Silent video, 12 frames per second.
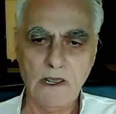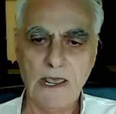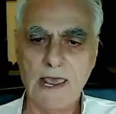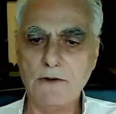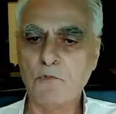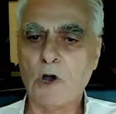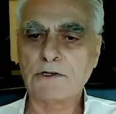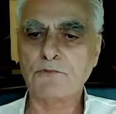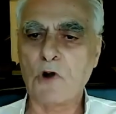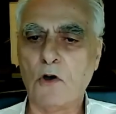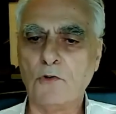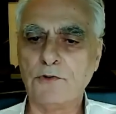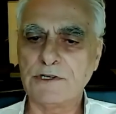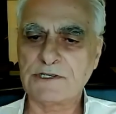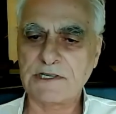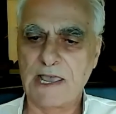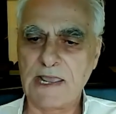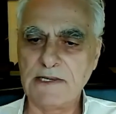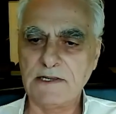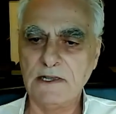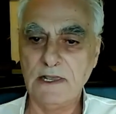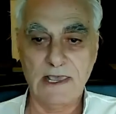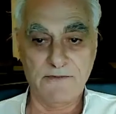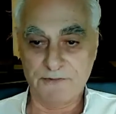and what role the state,
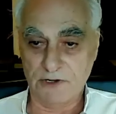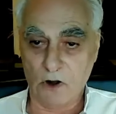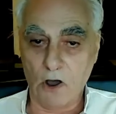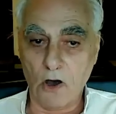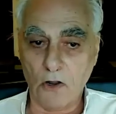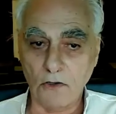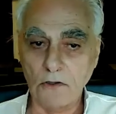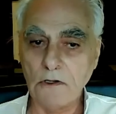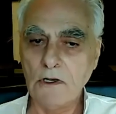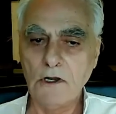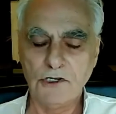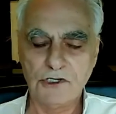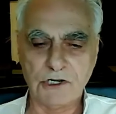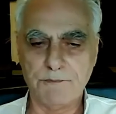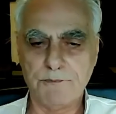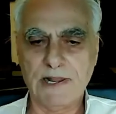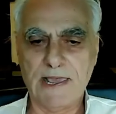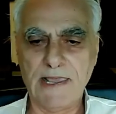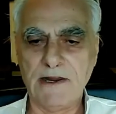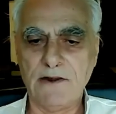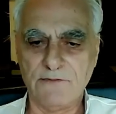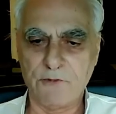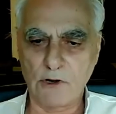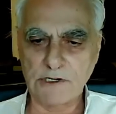if at all, should play in
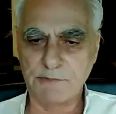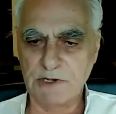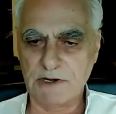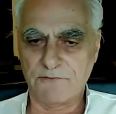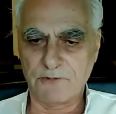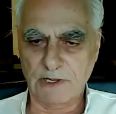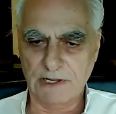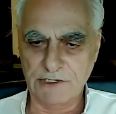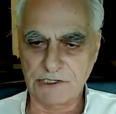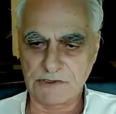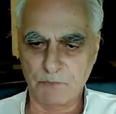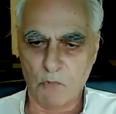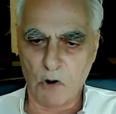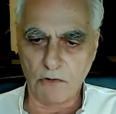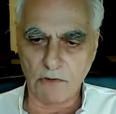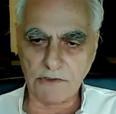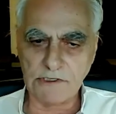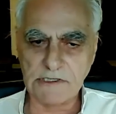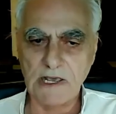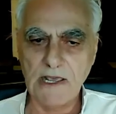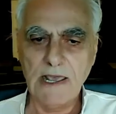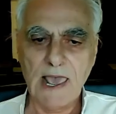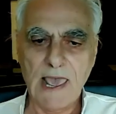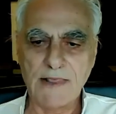enforcement of religious morals
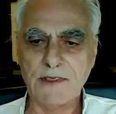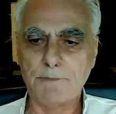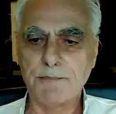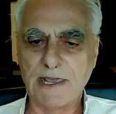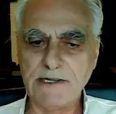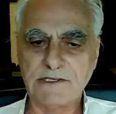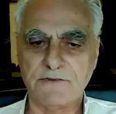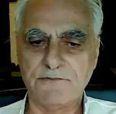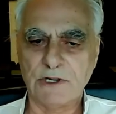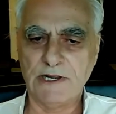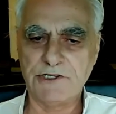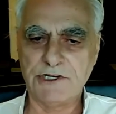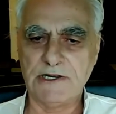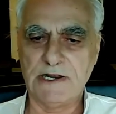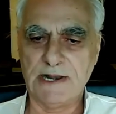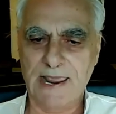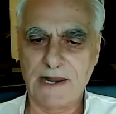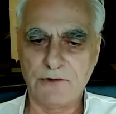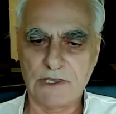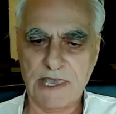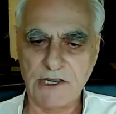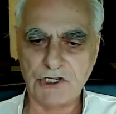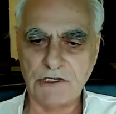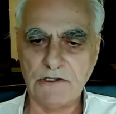and the place of religion in
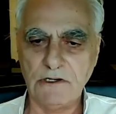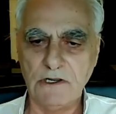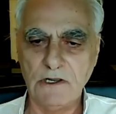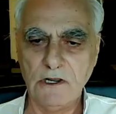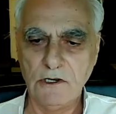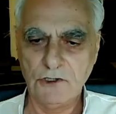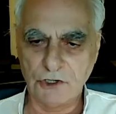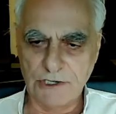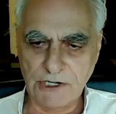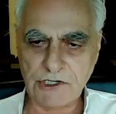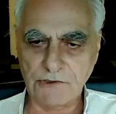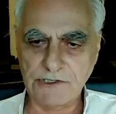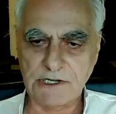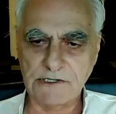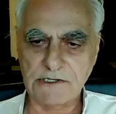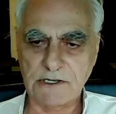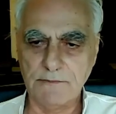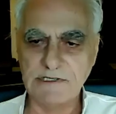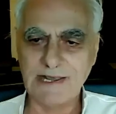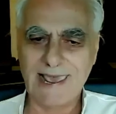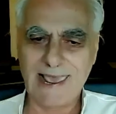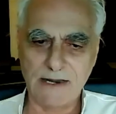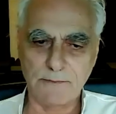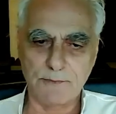education, judicial systems,
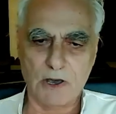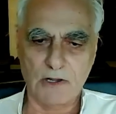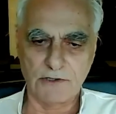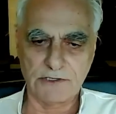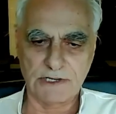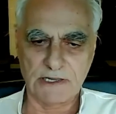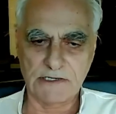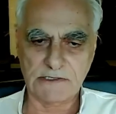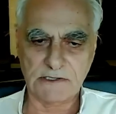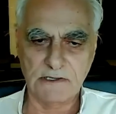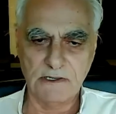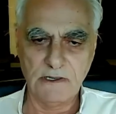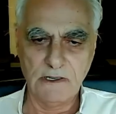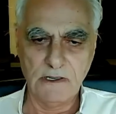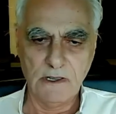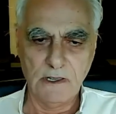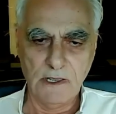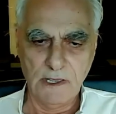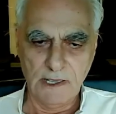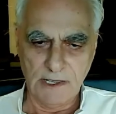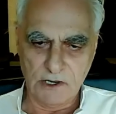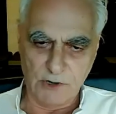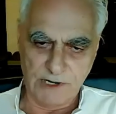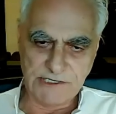and politics.
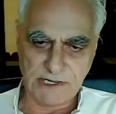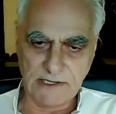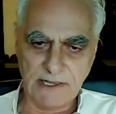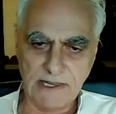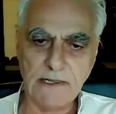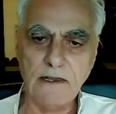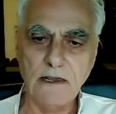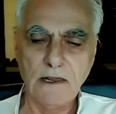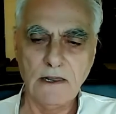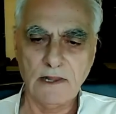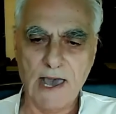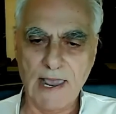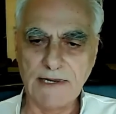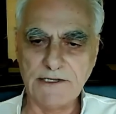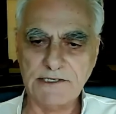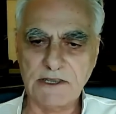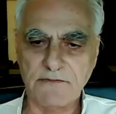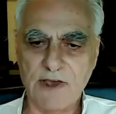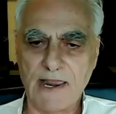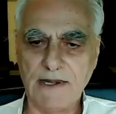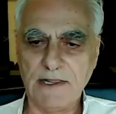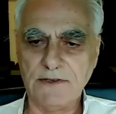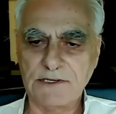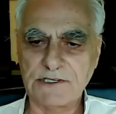Increasingly, lines
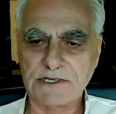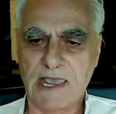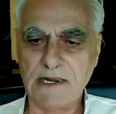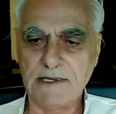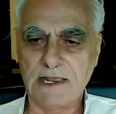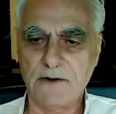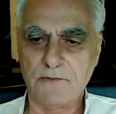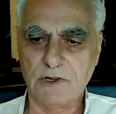dividing the state and